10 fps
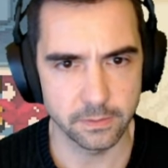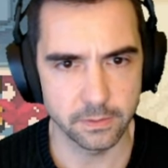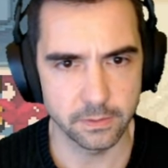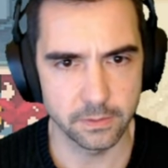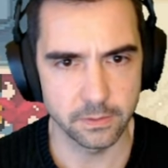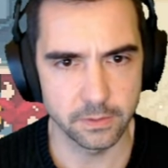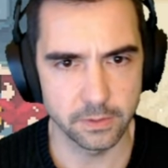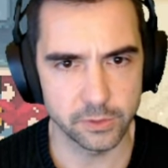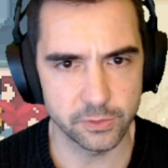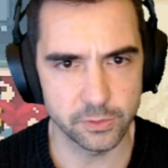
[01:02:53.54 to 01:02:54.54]
Uh,
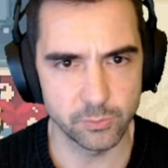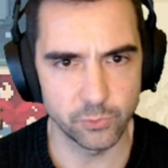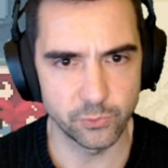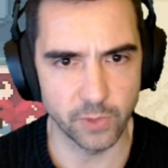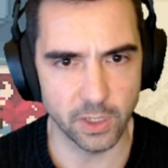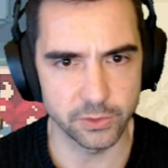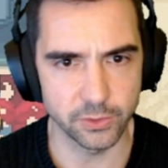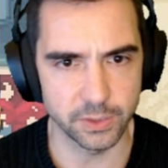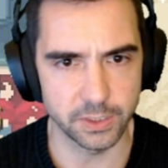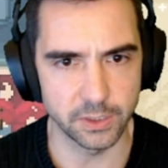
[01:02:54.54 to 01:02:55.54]
let's move
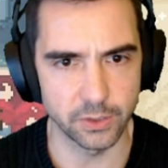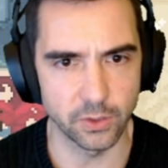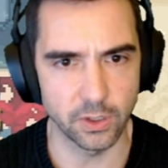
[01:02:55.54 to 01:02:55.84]
Valder here